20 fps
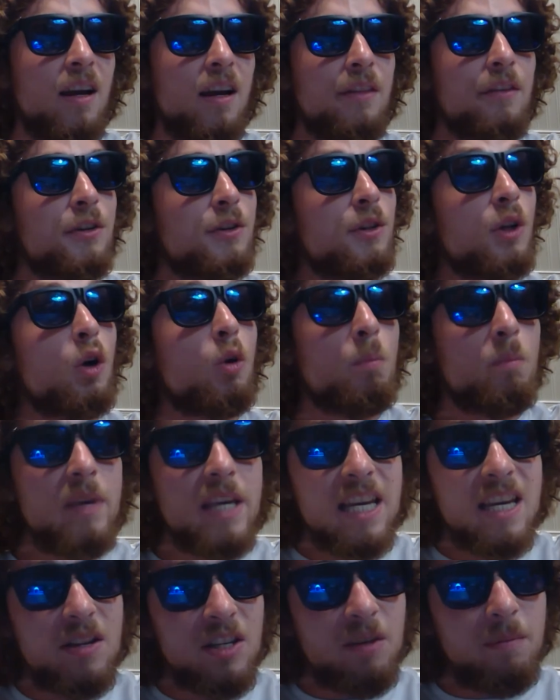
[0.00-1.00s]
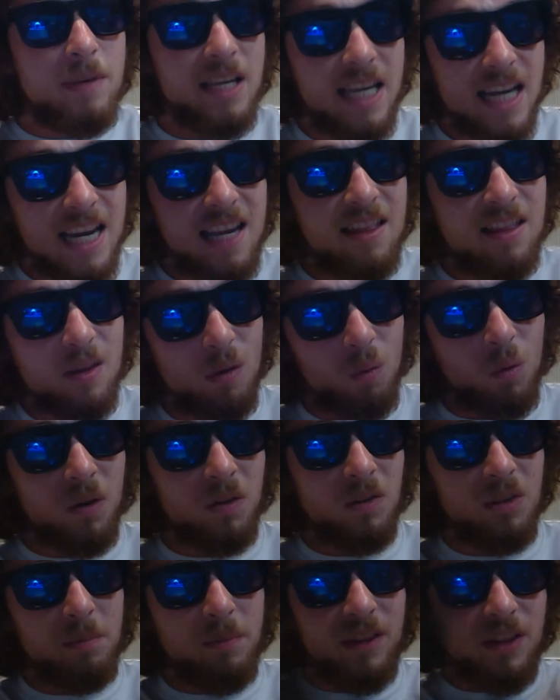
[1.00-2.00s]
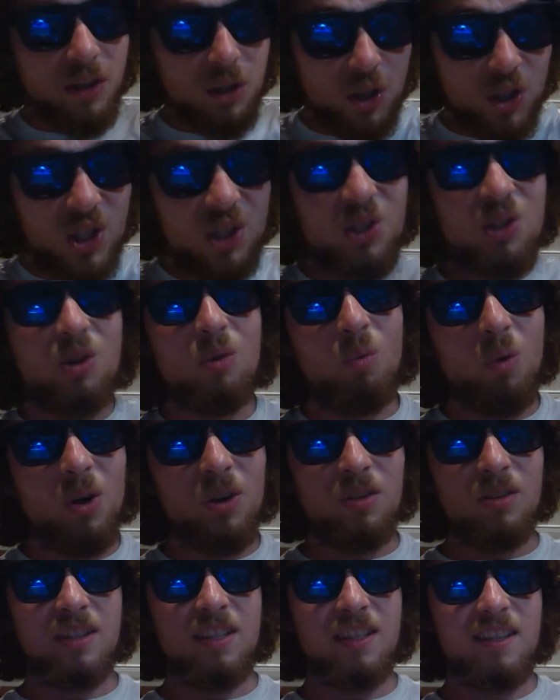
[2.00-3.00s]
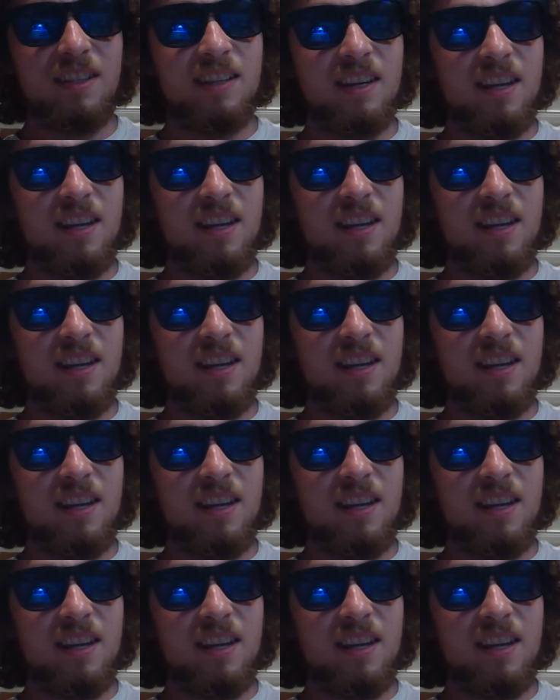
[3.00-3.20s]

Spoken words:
There's no me to be in the world, but there's just the world.